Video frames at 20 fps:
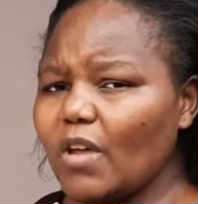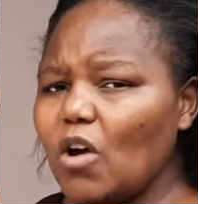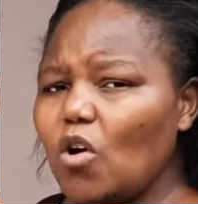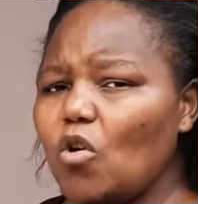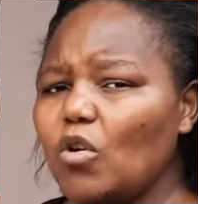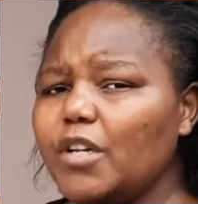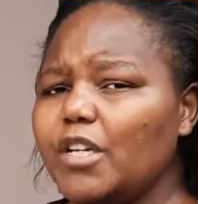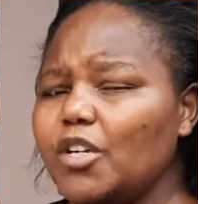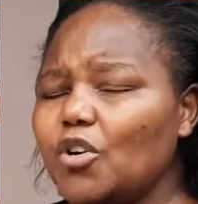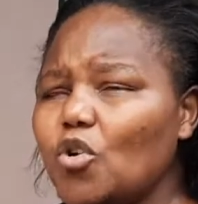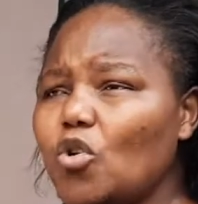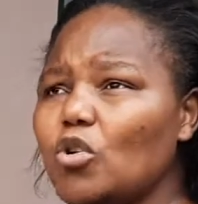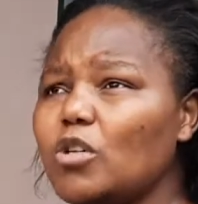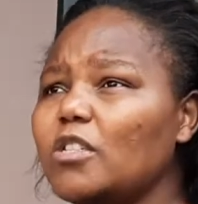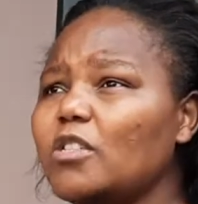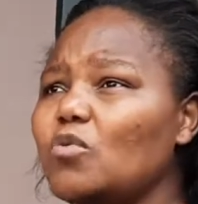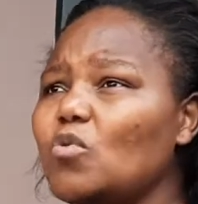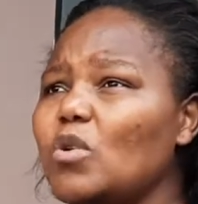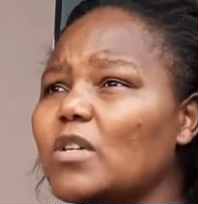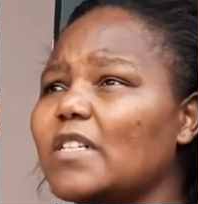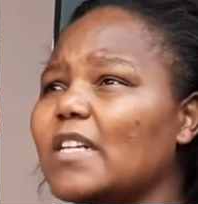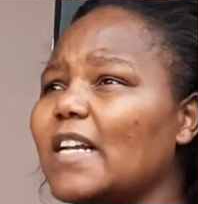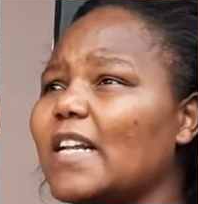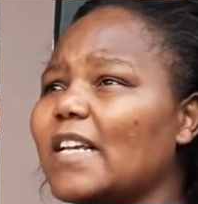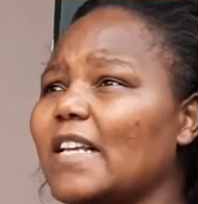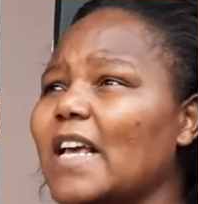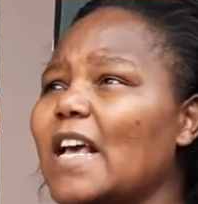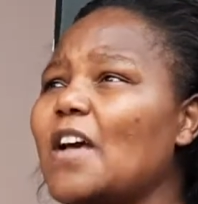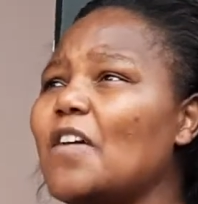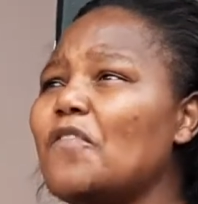Only cold water,
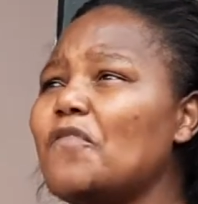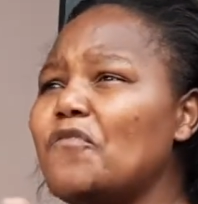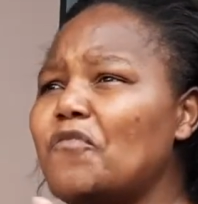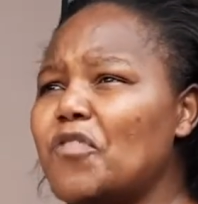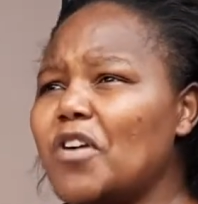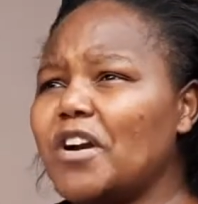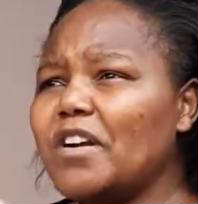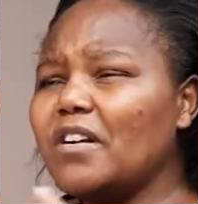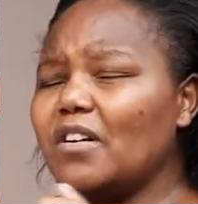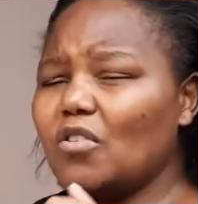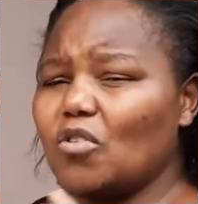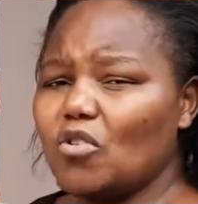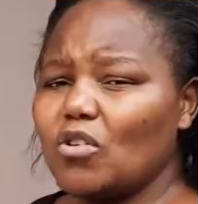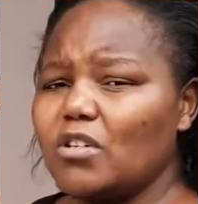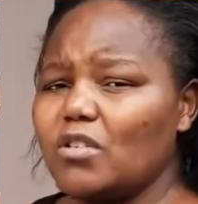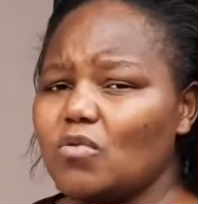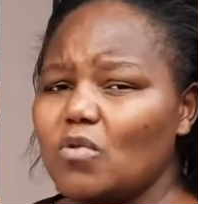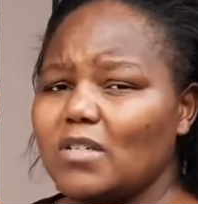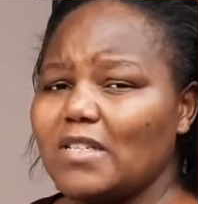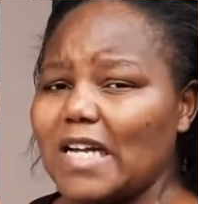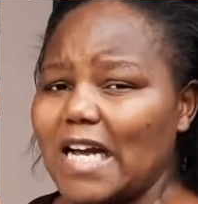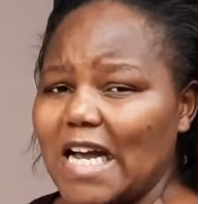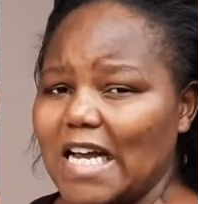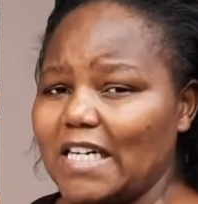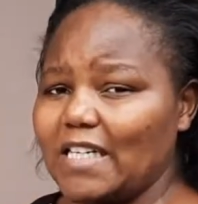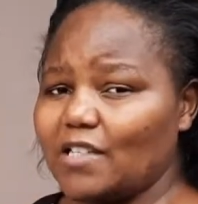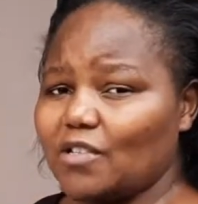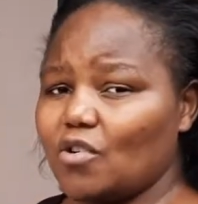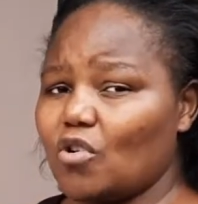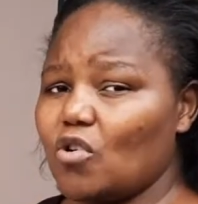like very cold water,
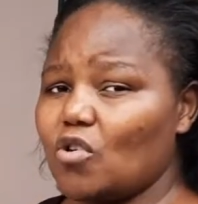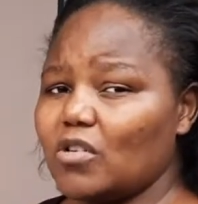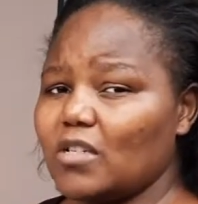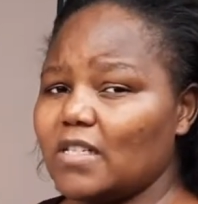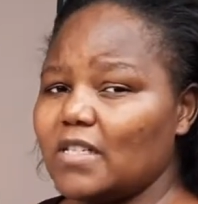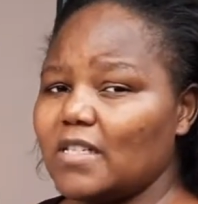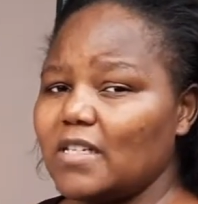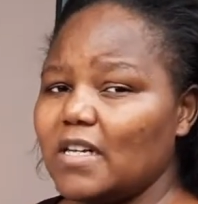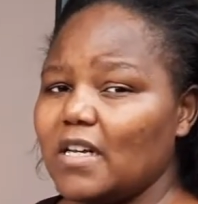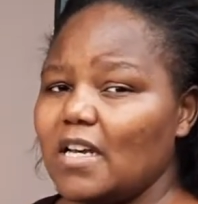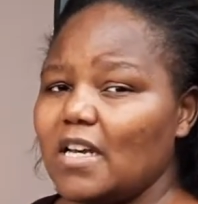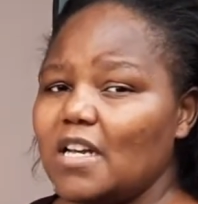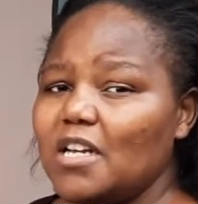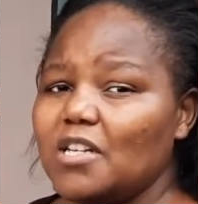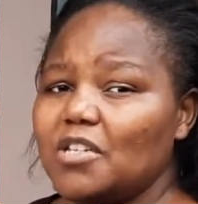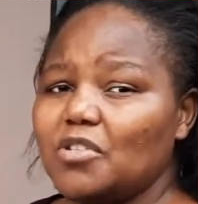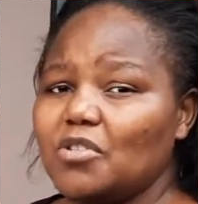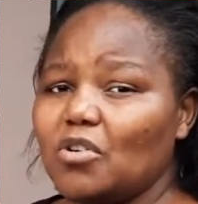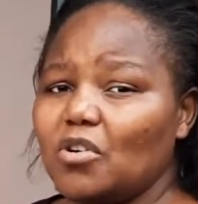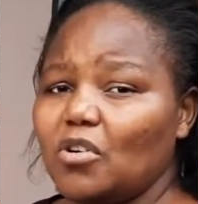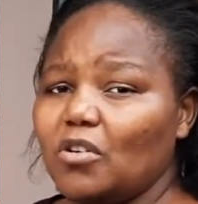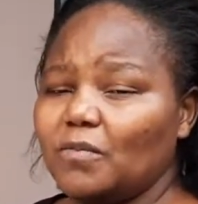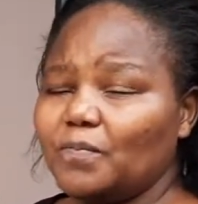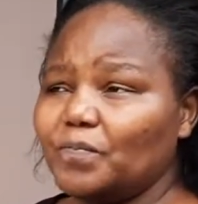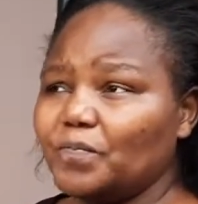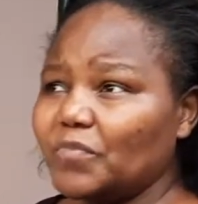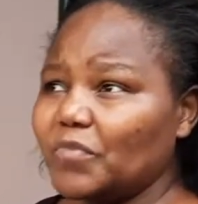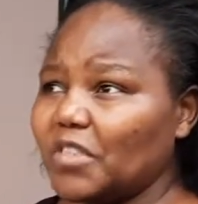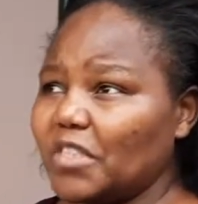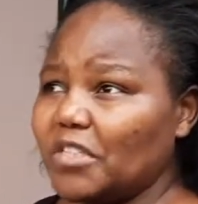ice cold.
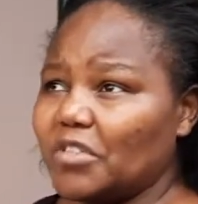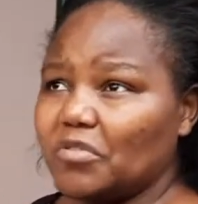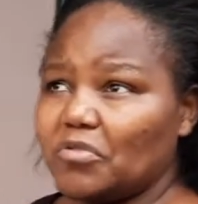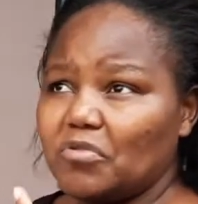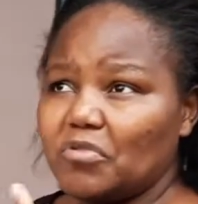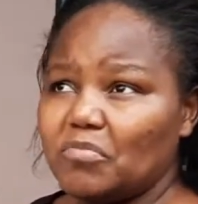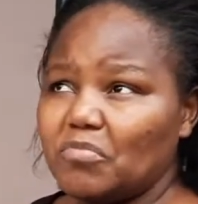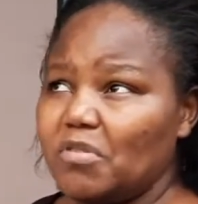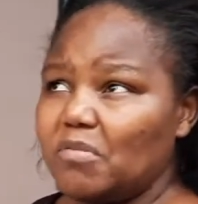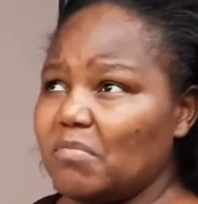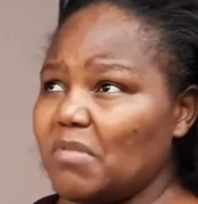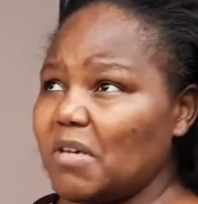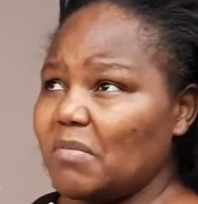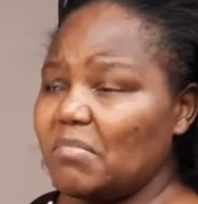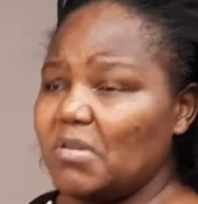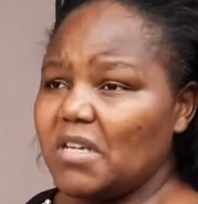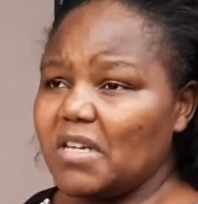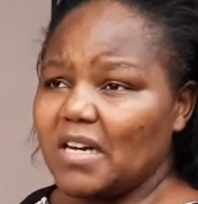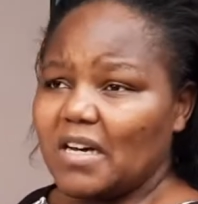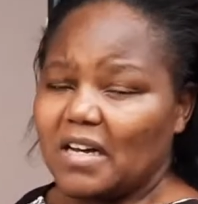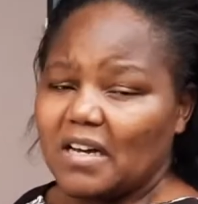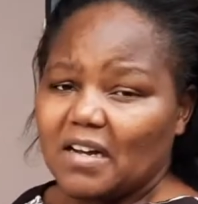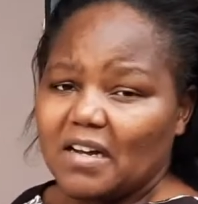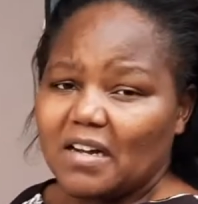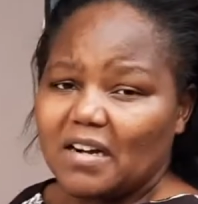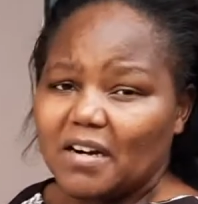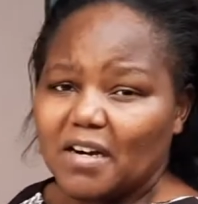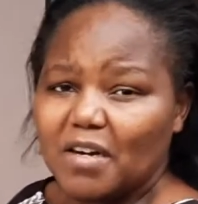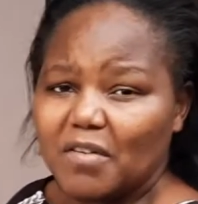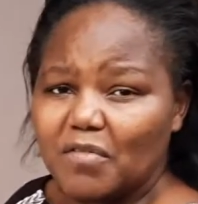So it could be maybe a
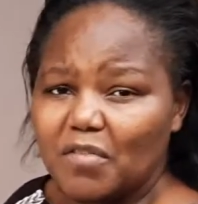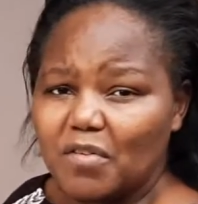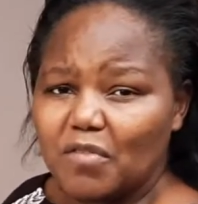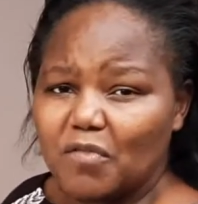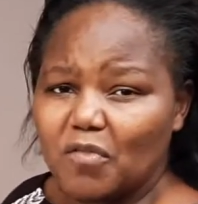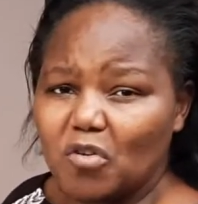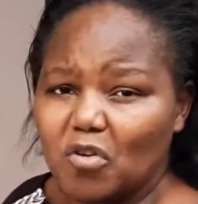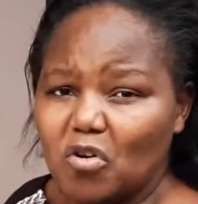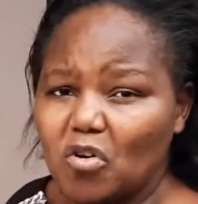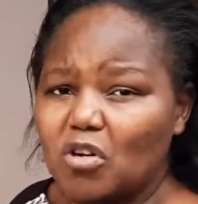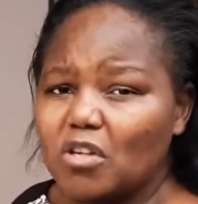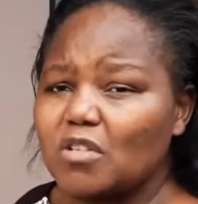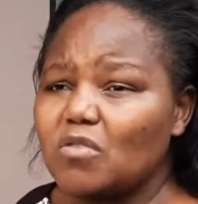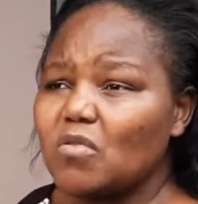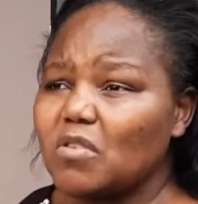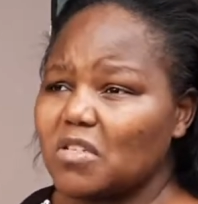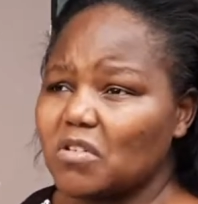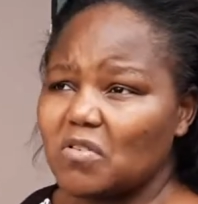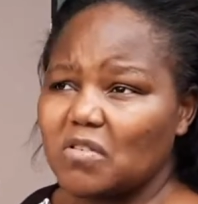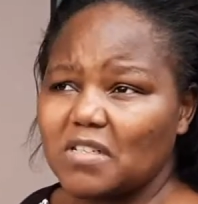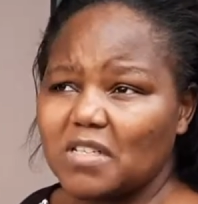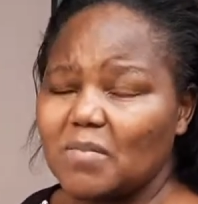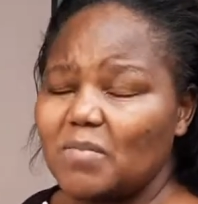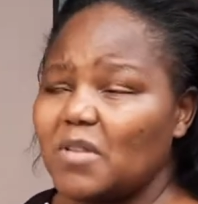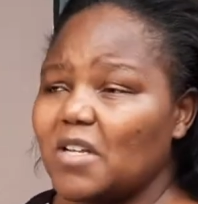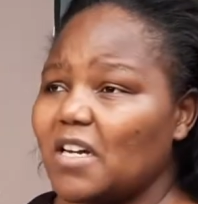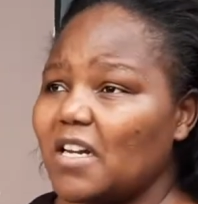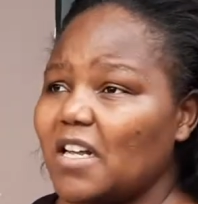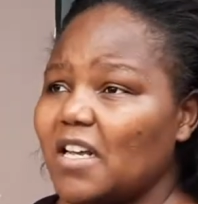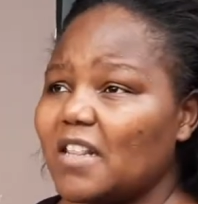craving for cold water or
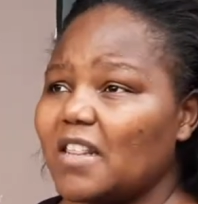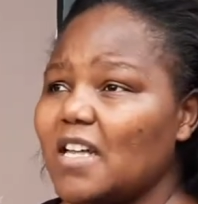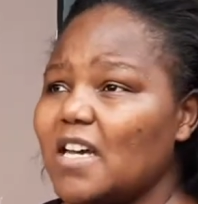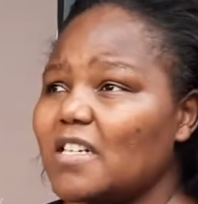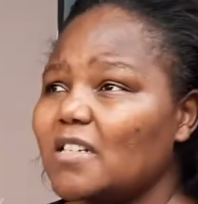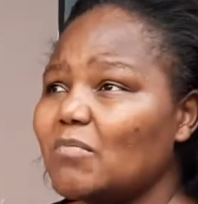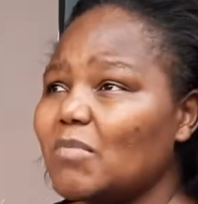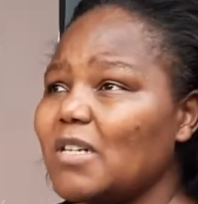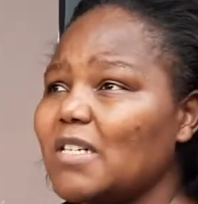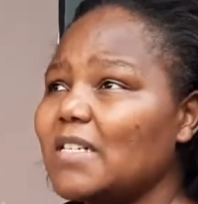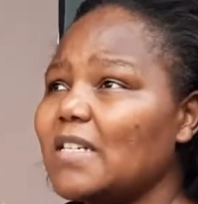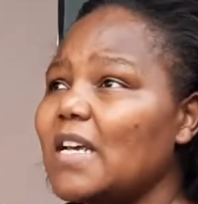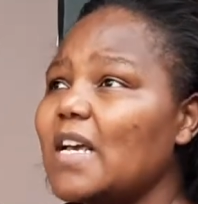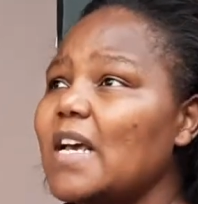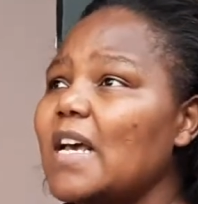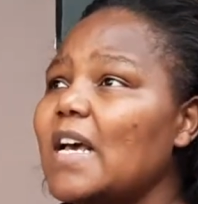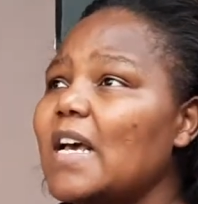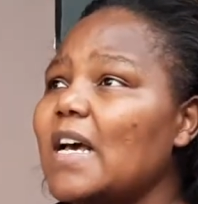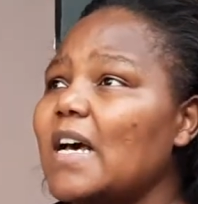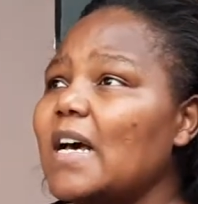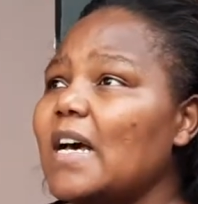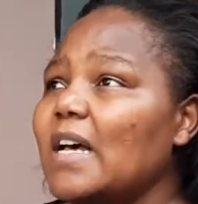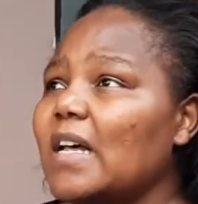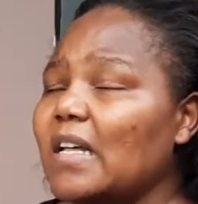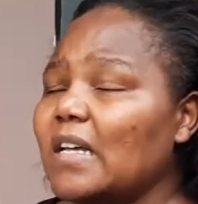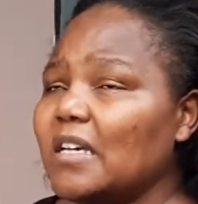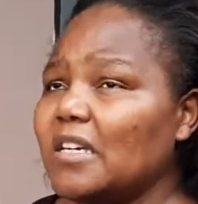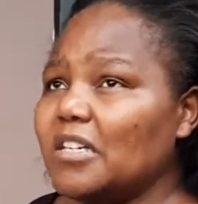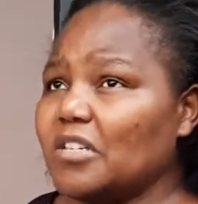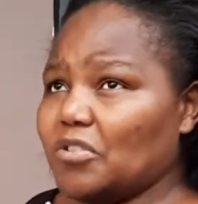something like that, but
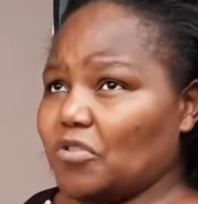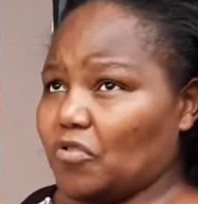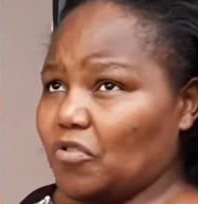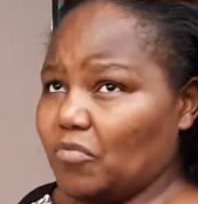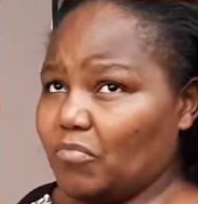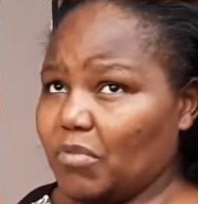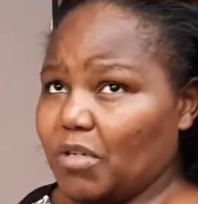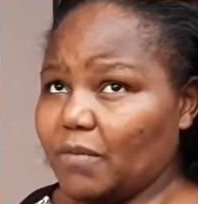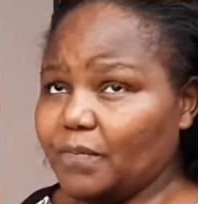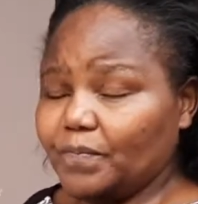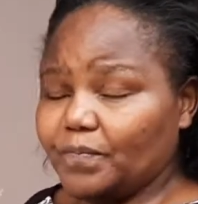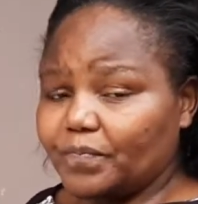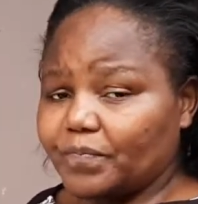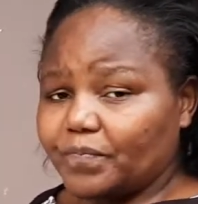it could be